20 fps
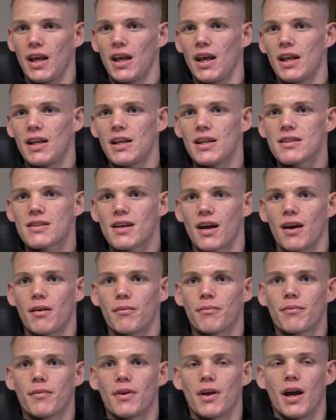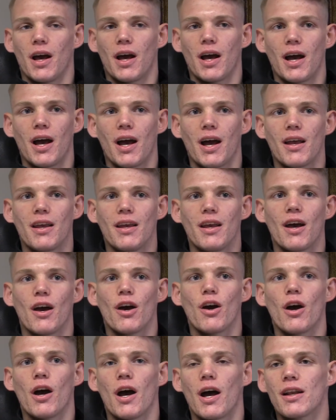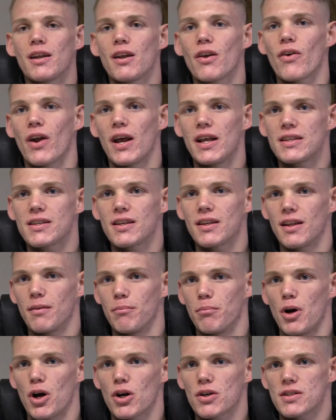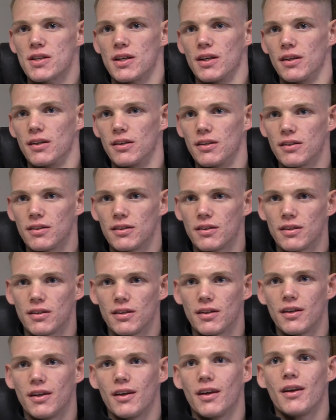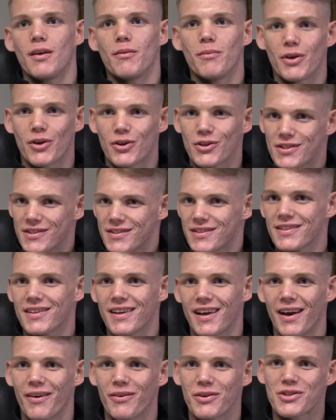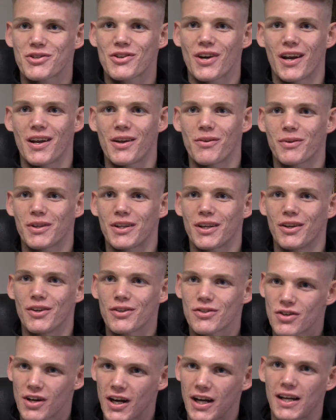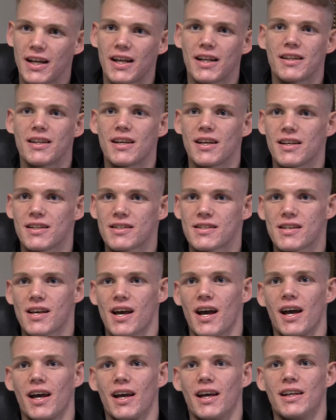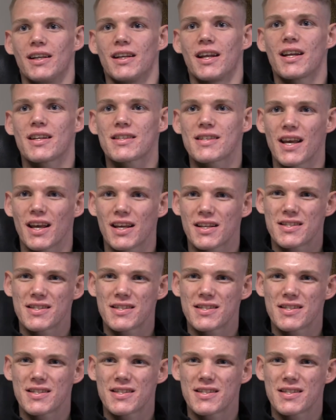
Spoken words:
anytime I underrated the boxer because I was training with a good trainer and things, I didn't take it